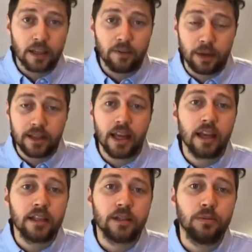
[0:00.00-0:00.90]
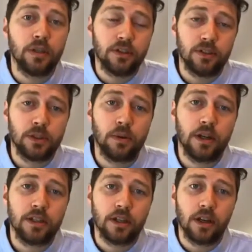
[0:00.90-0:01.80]
is, I've been there. It's a beautiful
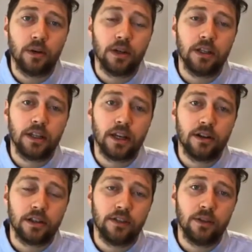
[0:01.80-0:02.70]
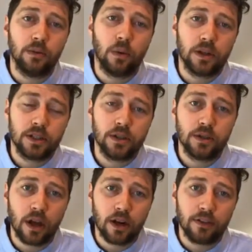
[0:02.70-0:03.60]
spot. So I really encourage you, if you want
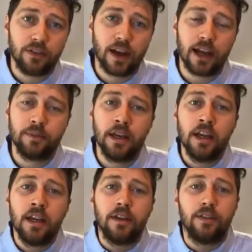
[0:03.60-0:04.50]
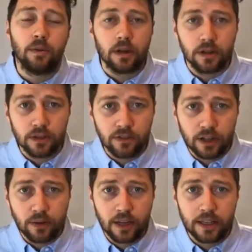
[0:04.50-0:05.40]
to own a farm, if you want to do
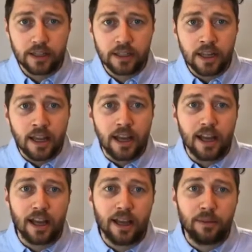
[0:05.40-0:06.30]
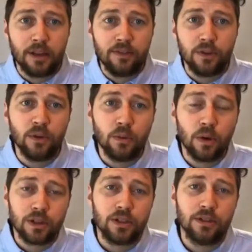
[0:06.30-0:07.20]
free range, if you
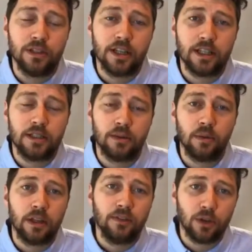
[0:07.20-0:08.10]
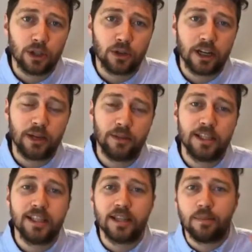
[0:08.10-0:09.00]
want to just live your dream,
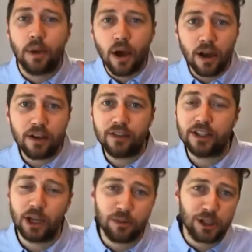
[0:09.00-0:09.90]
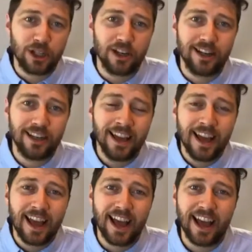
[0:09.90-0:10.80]
this is a perfect opportunity
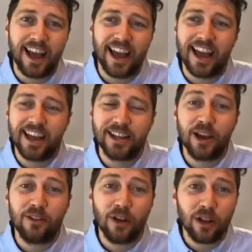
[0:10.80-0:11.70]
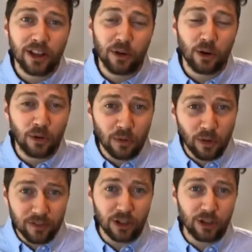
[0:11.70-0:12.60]
and a
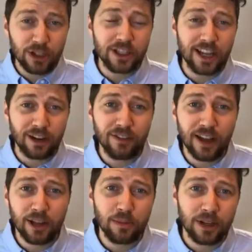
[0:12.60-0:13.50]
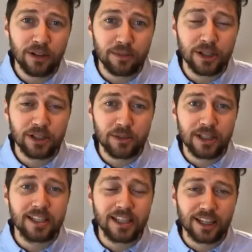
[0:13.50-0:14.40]
revolutionary farm to be on, because you'll
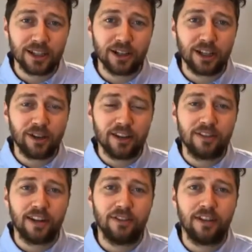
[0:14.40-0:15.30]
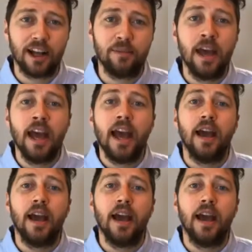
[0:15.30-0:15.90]
be the second only crowdfunded farm,